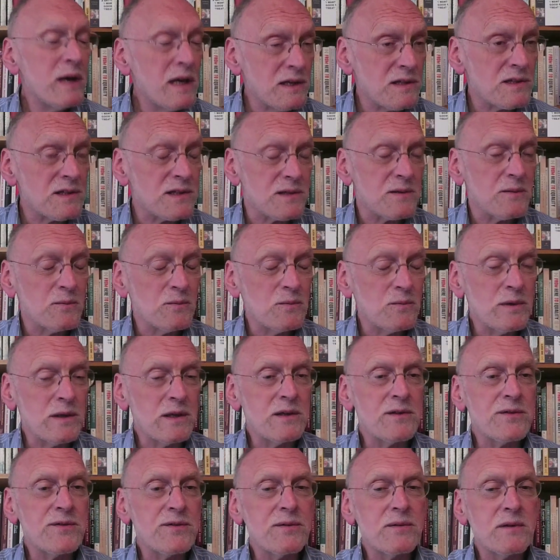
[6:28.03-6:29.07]
peace
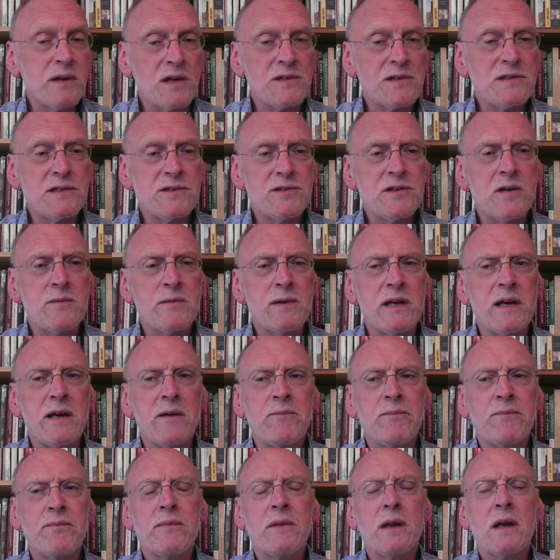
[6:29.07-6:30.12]
with Nazi Germany,
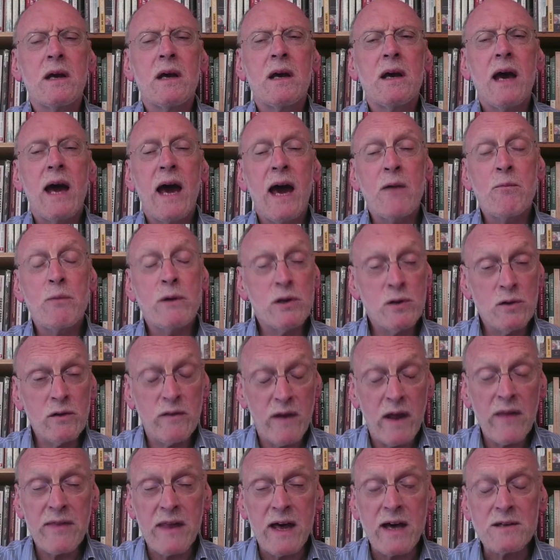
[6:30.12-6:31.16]
and we could have
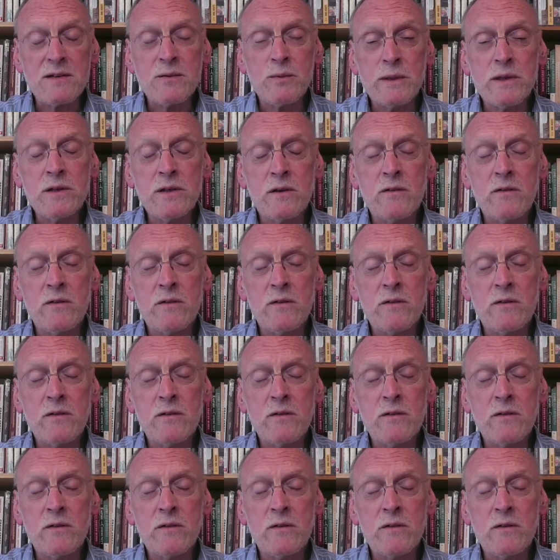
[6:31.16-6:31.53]
done that.